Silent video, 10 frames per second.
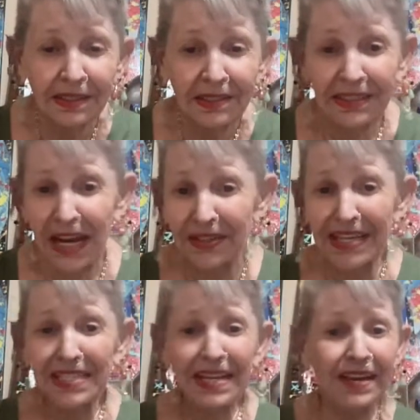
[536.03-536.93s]
Now
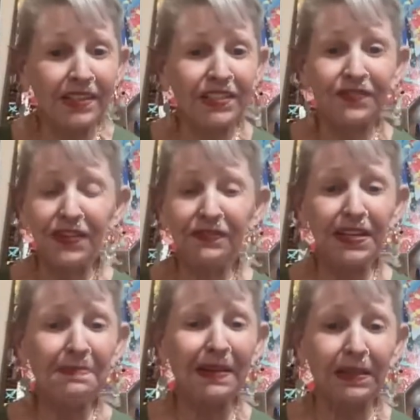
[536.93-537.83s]
they say it's
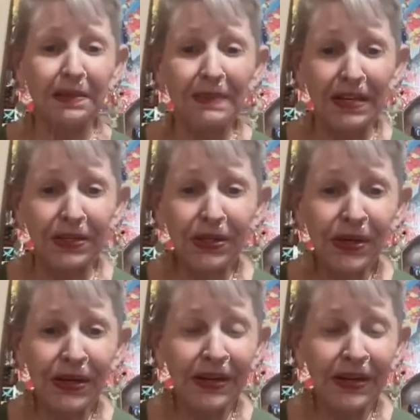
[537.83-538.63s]
50 millimeter,